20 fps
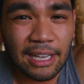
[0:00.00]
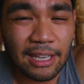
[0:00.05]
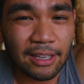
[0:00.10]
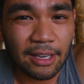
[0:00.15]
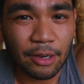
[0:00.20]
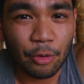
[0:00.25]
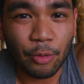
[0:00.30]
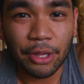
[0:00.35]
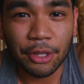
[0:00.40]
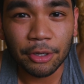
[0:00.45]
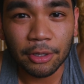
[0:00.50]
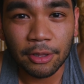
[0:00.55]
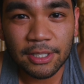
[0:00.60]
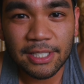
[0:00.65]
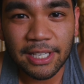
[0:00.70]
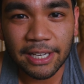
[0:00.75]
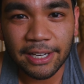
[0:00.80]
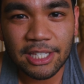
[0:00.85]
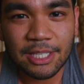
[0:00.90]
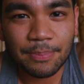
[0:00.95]
The weather
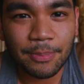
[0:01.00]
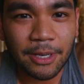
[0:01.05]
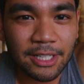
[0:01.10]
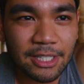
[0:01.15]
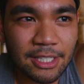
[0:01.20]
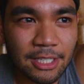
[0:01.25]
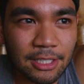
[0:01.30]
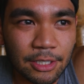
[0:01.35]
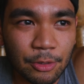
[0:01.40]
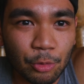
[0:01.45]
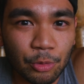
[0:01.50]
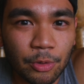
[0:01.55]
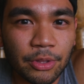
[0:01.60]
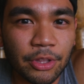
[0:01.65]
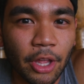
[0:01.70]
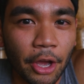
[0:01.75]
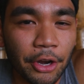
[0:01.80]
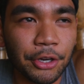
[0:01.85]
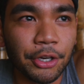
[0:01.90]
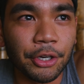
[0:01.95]
looks like it's about to
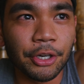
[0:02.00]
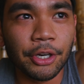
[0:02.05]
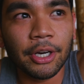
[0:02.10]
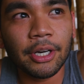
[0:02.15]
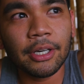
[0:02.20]
thunder.